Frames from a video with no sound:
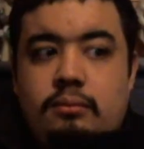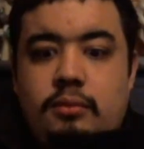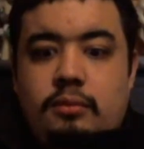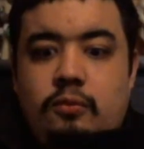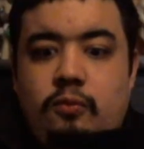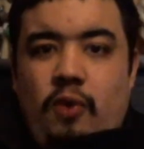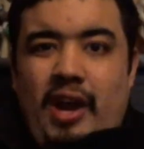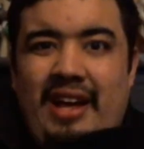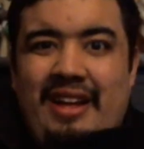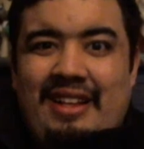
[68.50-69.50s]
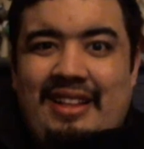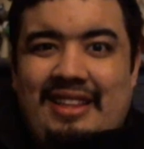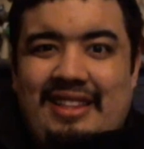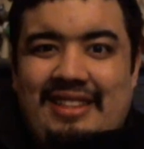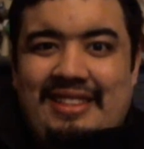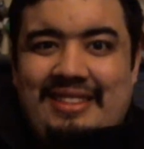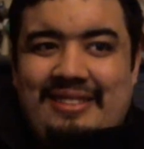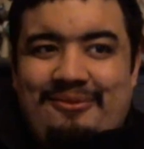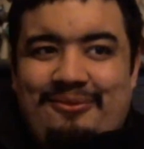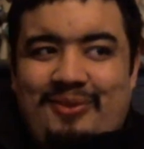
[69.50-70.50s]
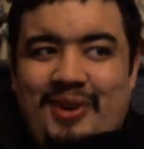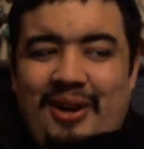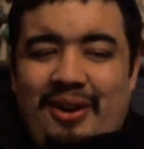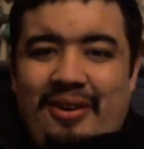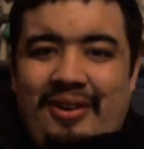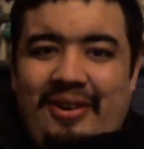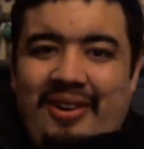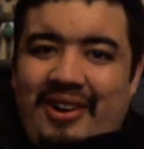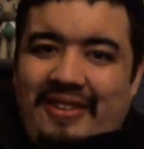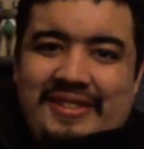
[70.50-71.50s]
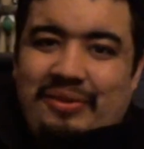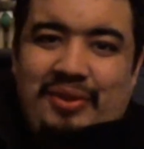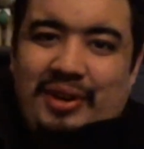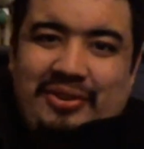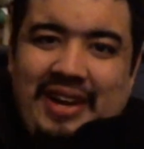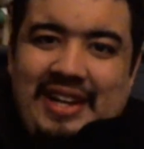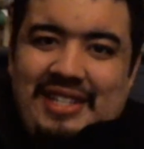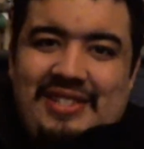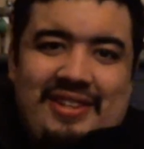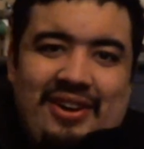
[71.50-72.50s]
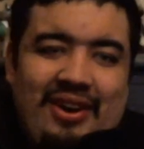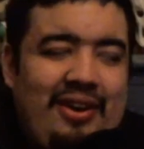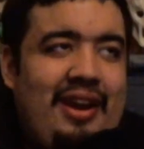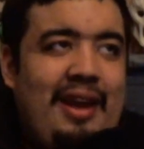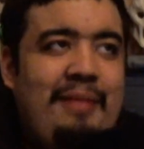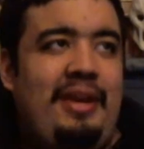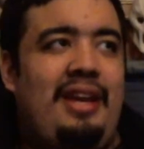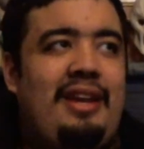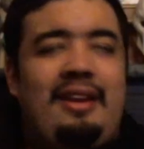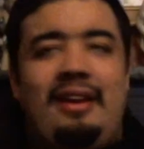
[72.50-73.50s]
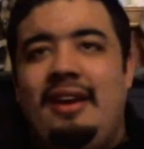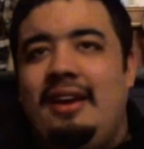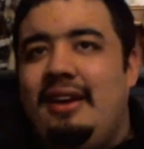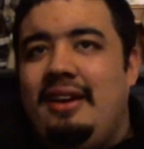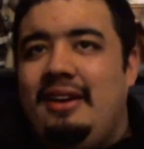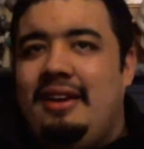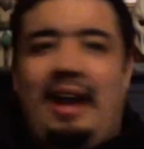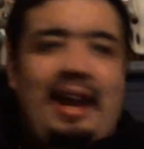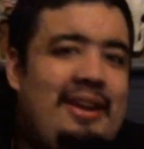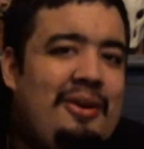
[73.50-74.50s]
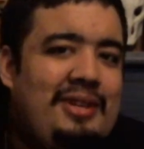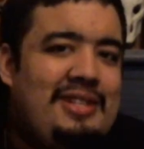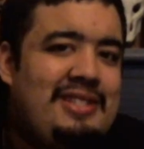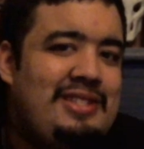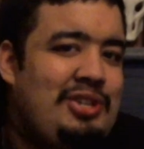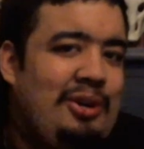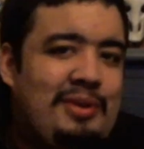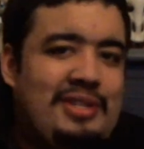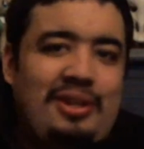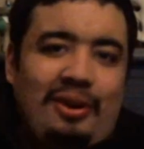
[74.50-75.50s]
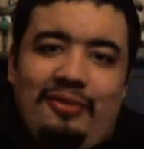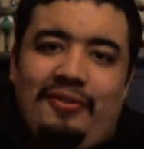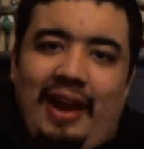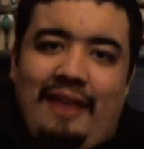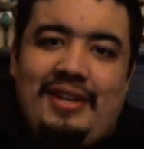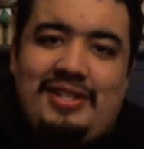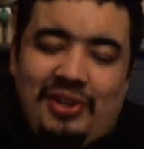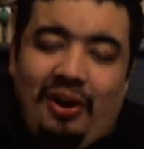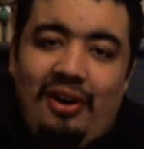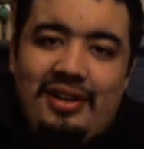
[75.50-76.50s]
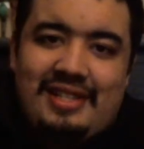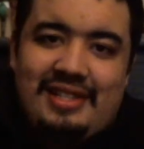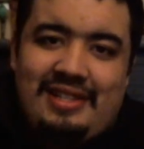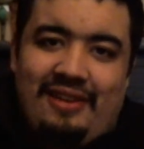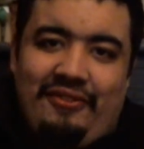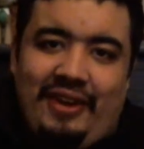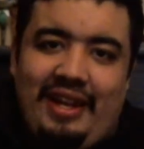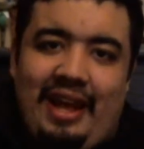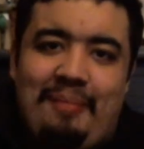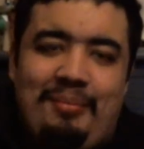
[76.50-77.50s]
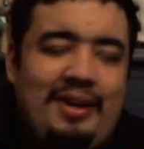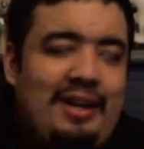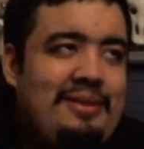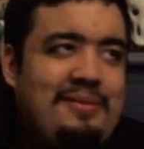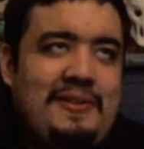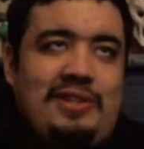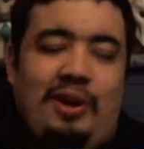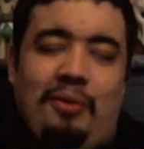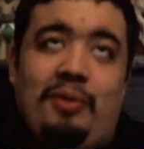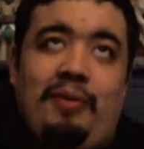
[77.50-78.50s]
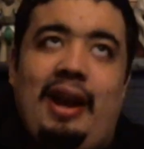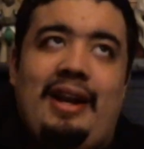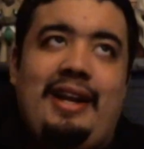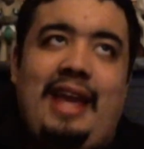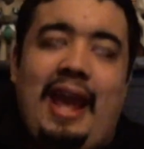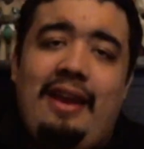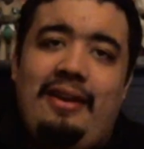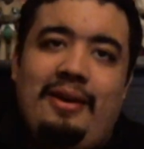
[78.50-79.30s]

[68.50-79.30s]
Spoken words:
Well, we're off to a great start. I mean, I know this show is known for having songs and stuff like that, but to start one right out of the gate?